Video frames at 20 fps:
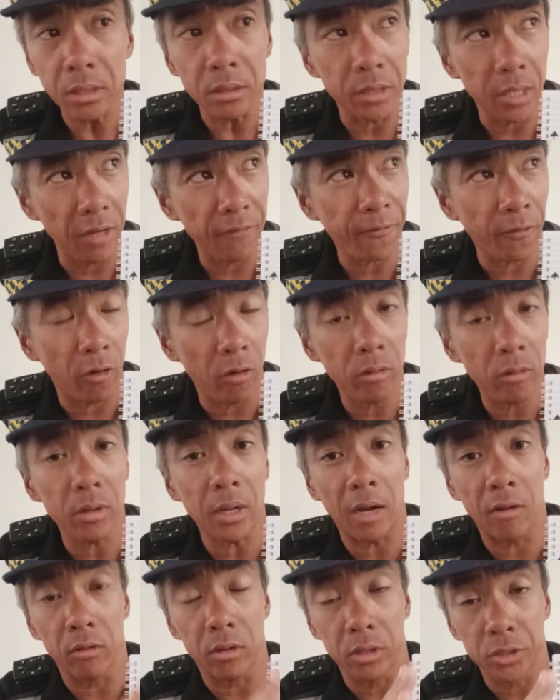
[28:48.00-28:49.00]
Therefore,
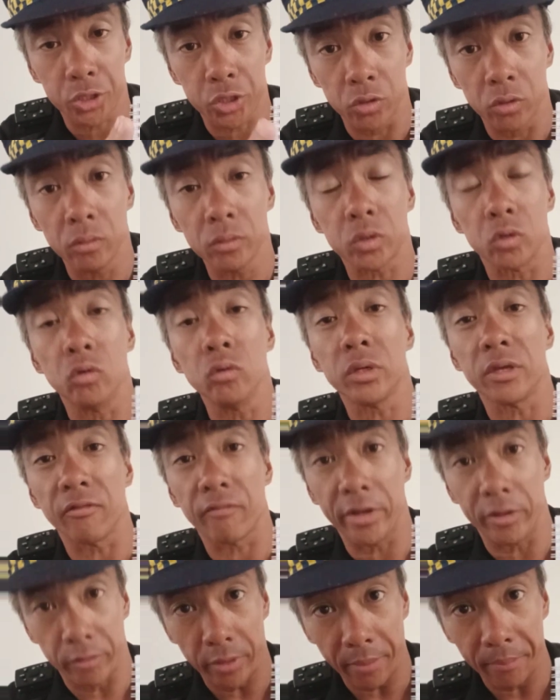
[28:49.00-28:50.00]
I will urge you to
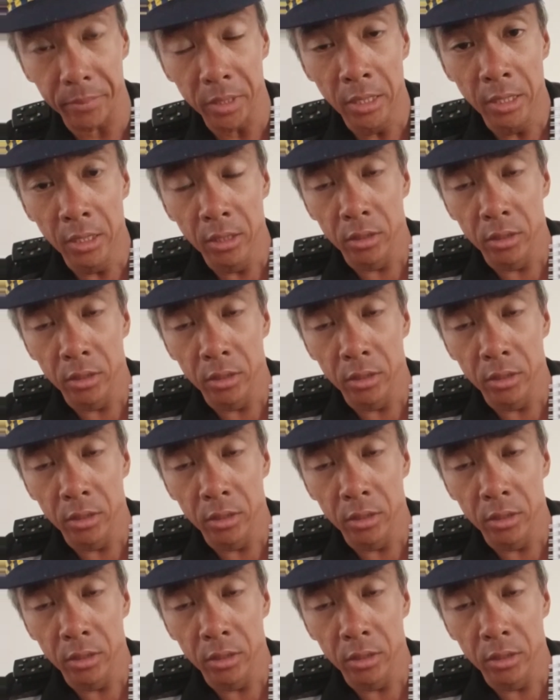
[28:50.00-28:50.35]
give way to them.